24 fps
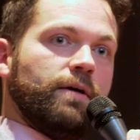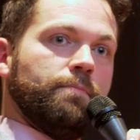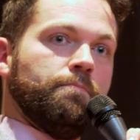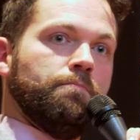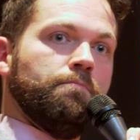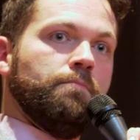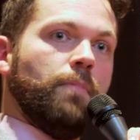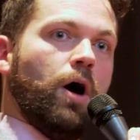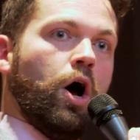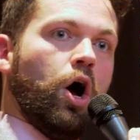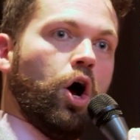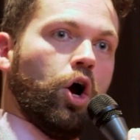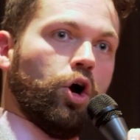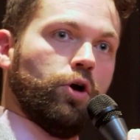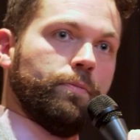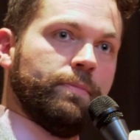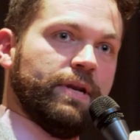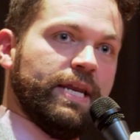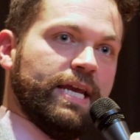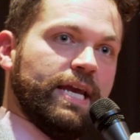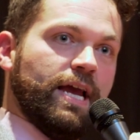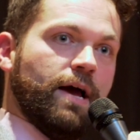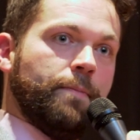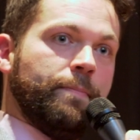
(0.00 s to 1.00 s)
um,
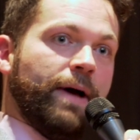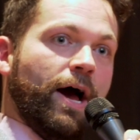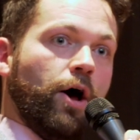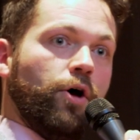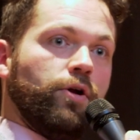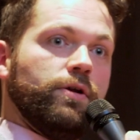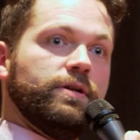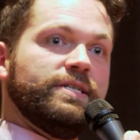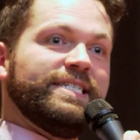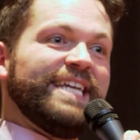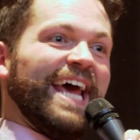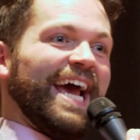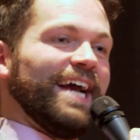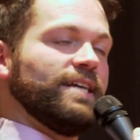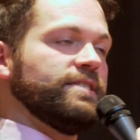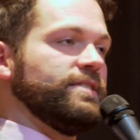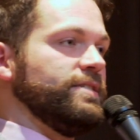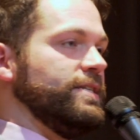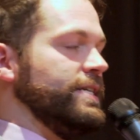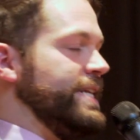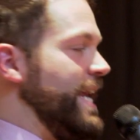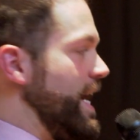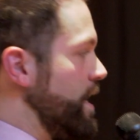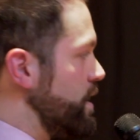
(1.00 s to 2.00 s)
harmony, about
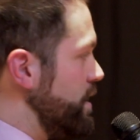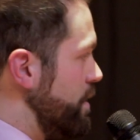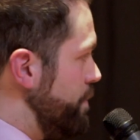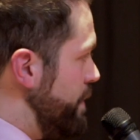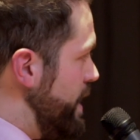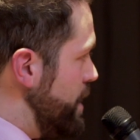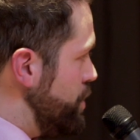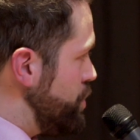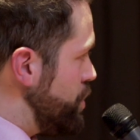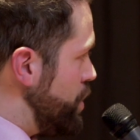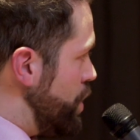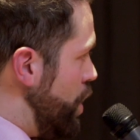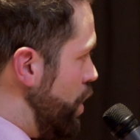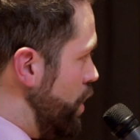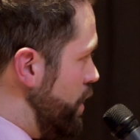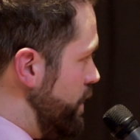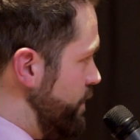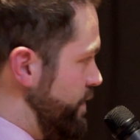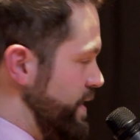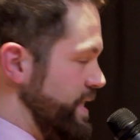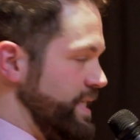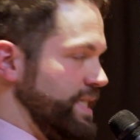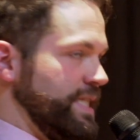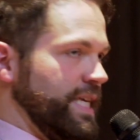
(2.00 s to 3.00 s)
text declamation, all
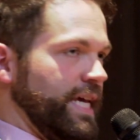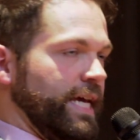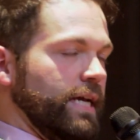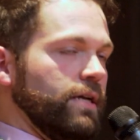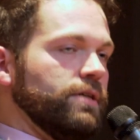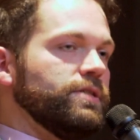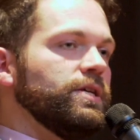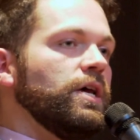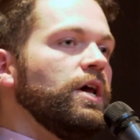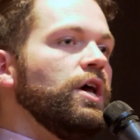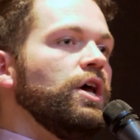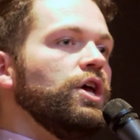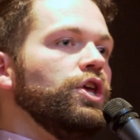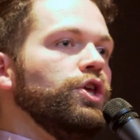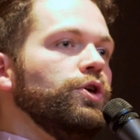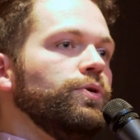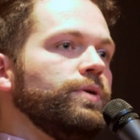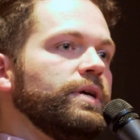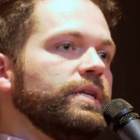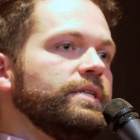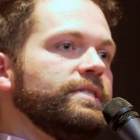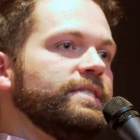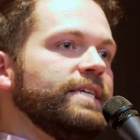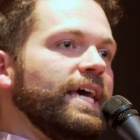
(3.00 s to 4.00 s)
of these things,
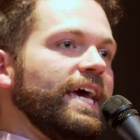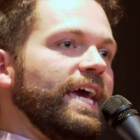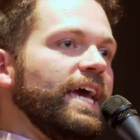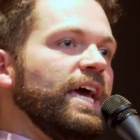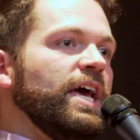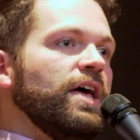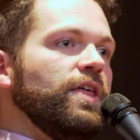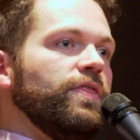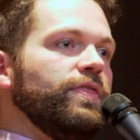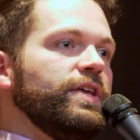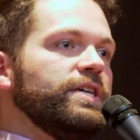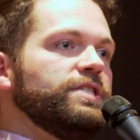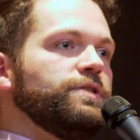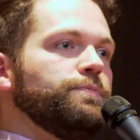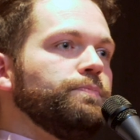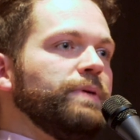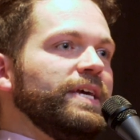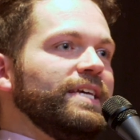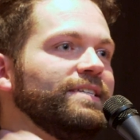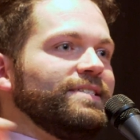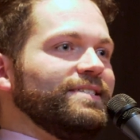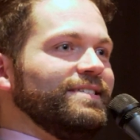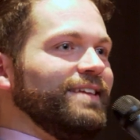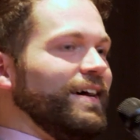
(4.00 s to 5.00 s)
you can say this
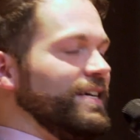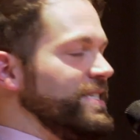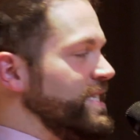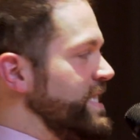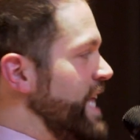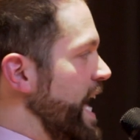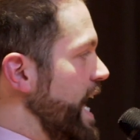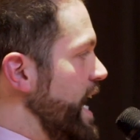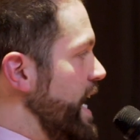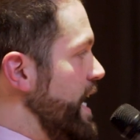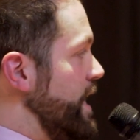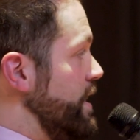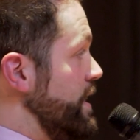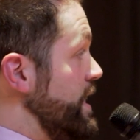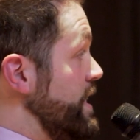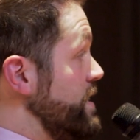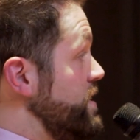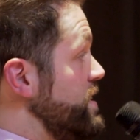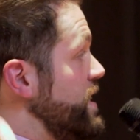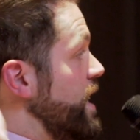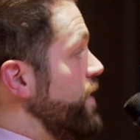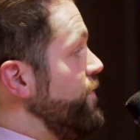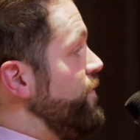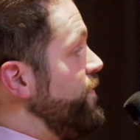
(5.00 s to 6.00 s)
piece does that at
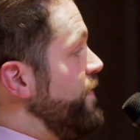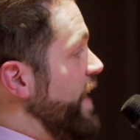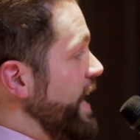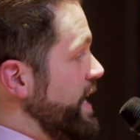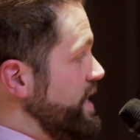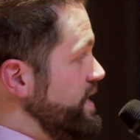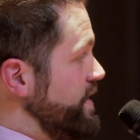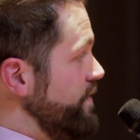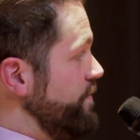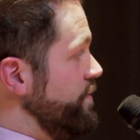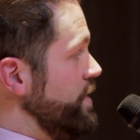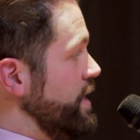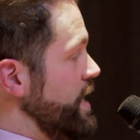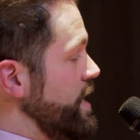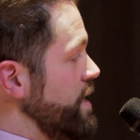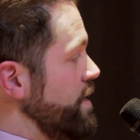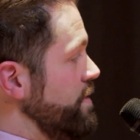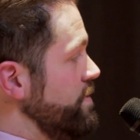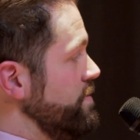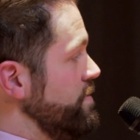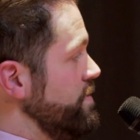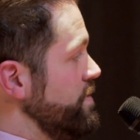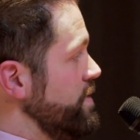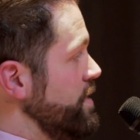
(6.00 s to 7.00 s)
least
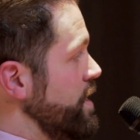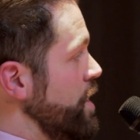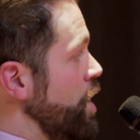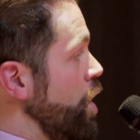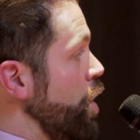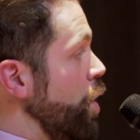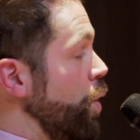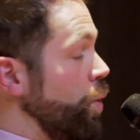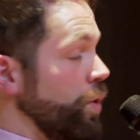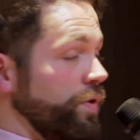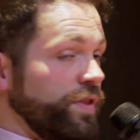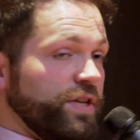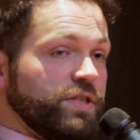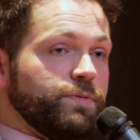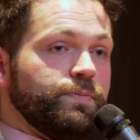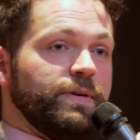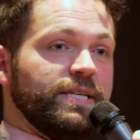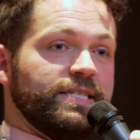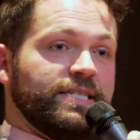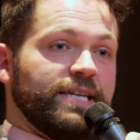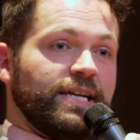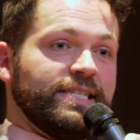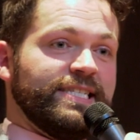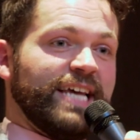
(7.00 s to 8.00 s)
effectively or this
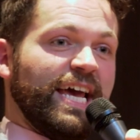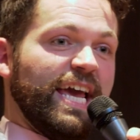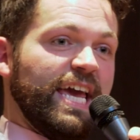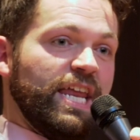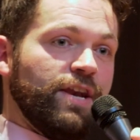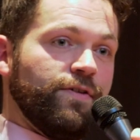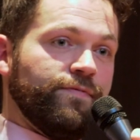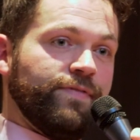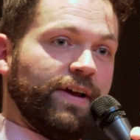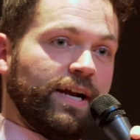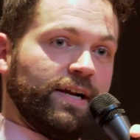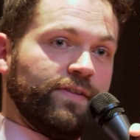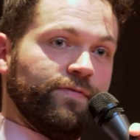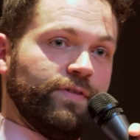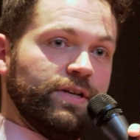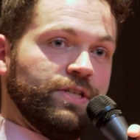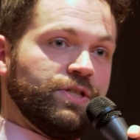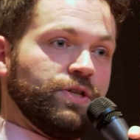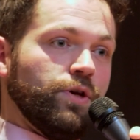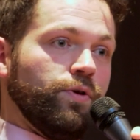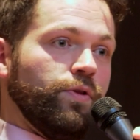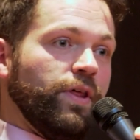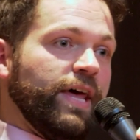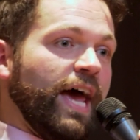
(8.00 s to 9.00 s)
piece does that ineffectively
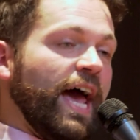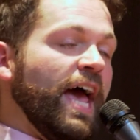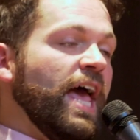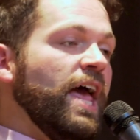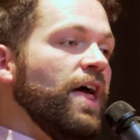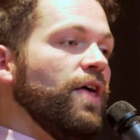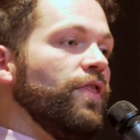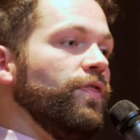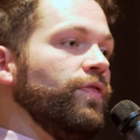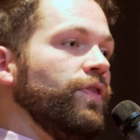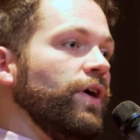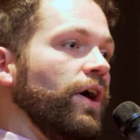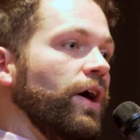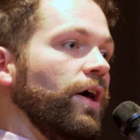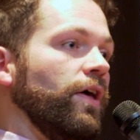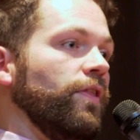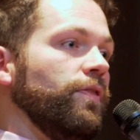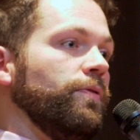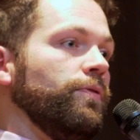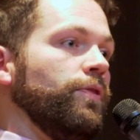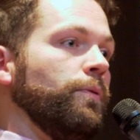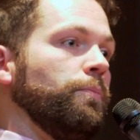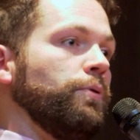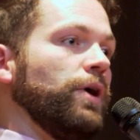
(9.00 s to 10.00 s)
so that the,
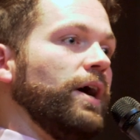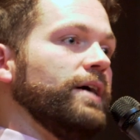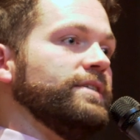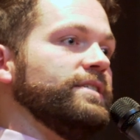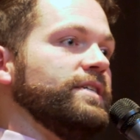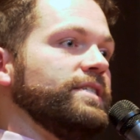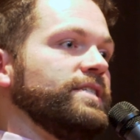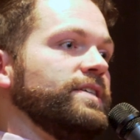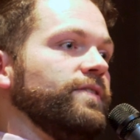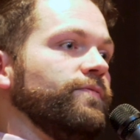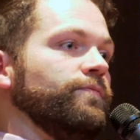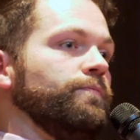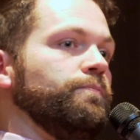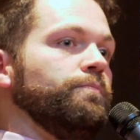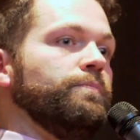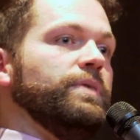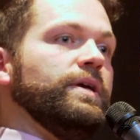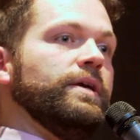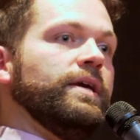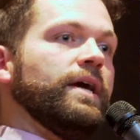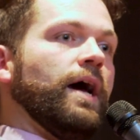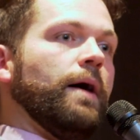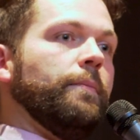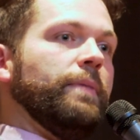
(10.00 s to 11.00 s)
the process of
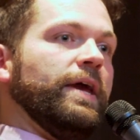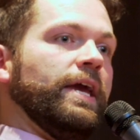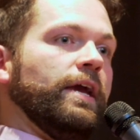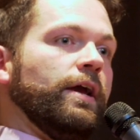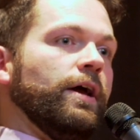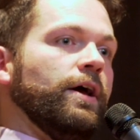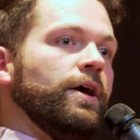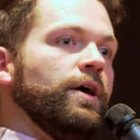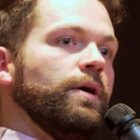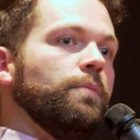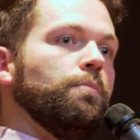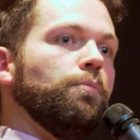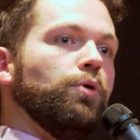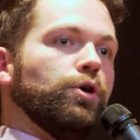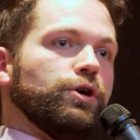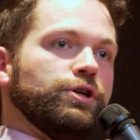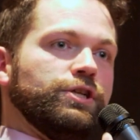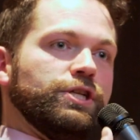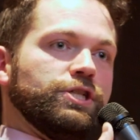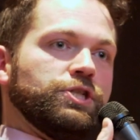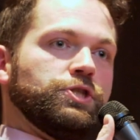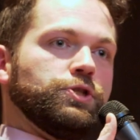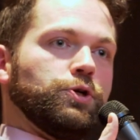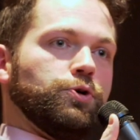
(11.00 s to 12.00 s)
becoming more
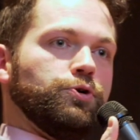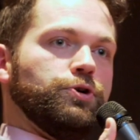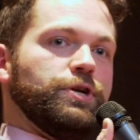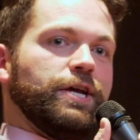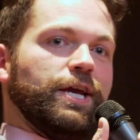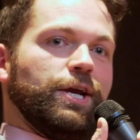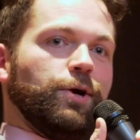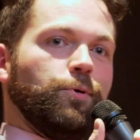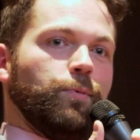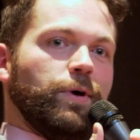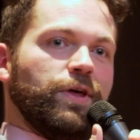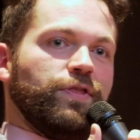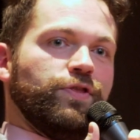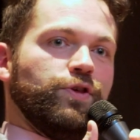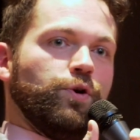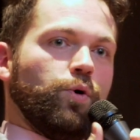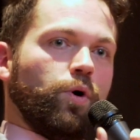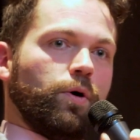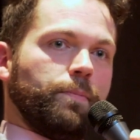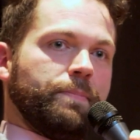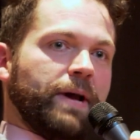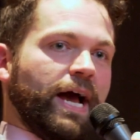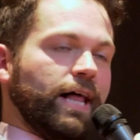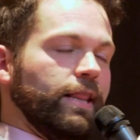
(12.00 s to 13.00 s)
discerning with
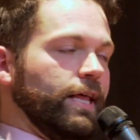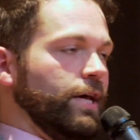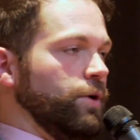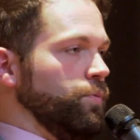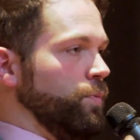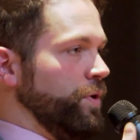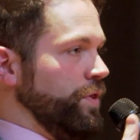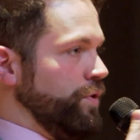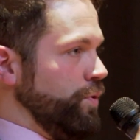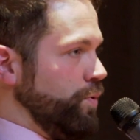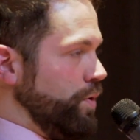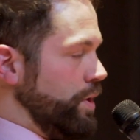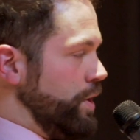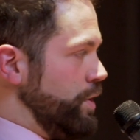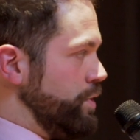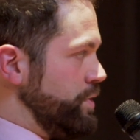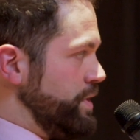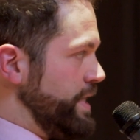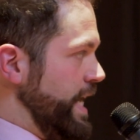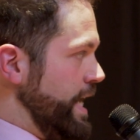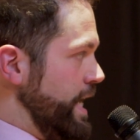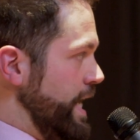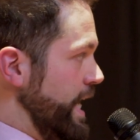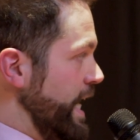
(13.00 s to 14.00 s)
your palate and with your
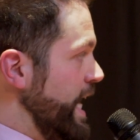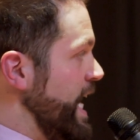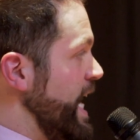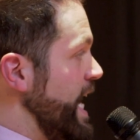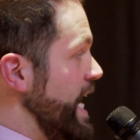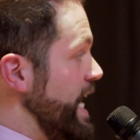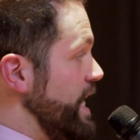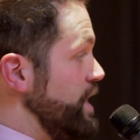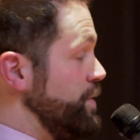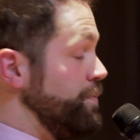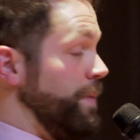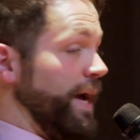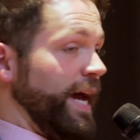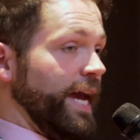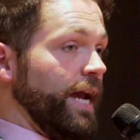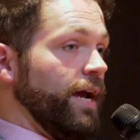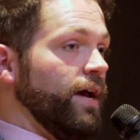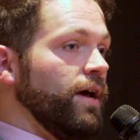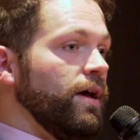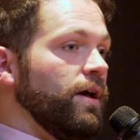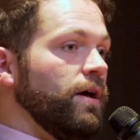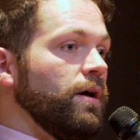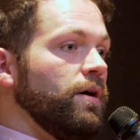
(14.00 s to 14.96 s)
understanding is by